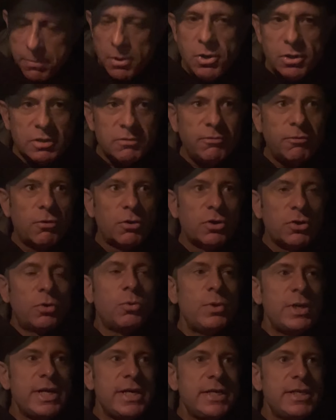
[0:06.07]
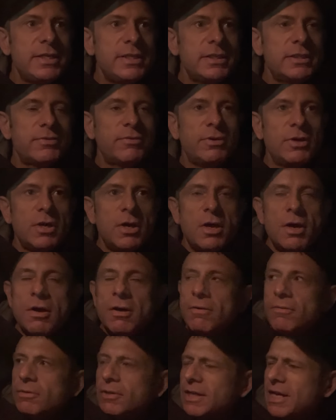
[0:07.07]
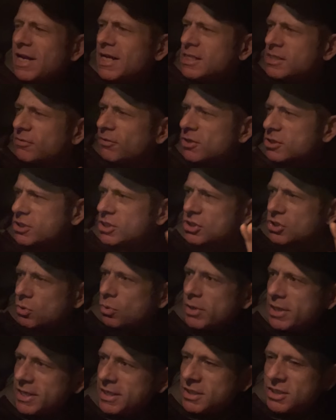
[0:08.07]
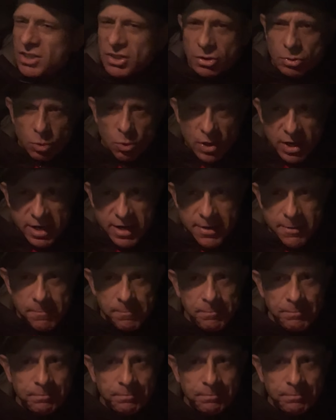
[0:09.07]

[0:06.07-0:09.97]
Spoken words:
booked for Kings versus Queens 3.